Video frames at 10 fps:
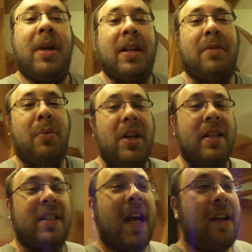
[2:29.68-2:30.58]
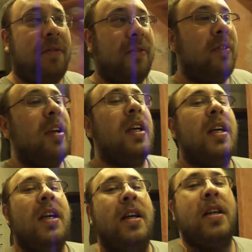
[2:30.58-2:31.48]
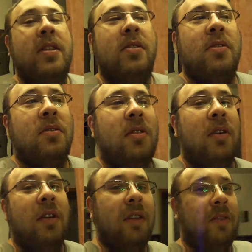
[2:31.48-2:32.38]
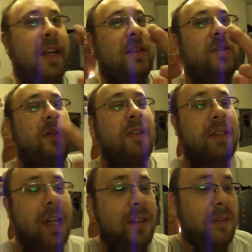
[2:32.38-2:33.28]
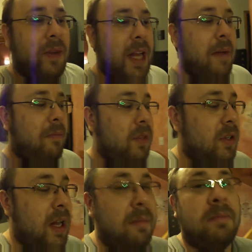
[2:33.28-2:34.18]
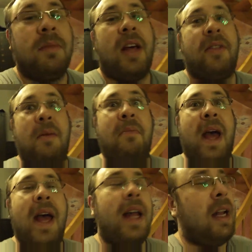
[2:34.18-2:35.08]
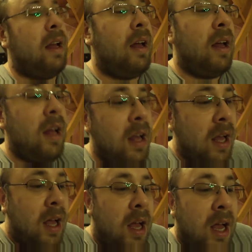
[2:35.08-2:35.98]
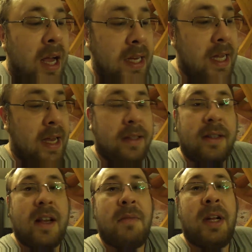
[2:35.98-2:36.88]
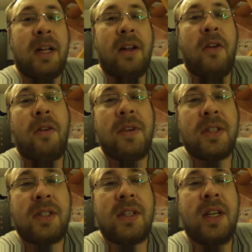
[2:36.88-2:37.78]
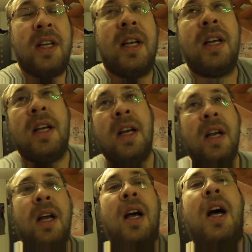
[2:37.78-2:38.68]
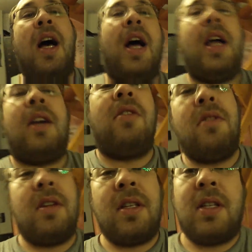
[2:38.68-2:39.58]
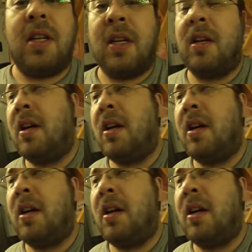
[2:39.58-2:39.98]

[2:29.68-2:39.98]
and pretty safe. So fingers crossed nothing will happen to them, nothing bad. And yes, I'm a little nervous. I couldn't,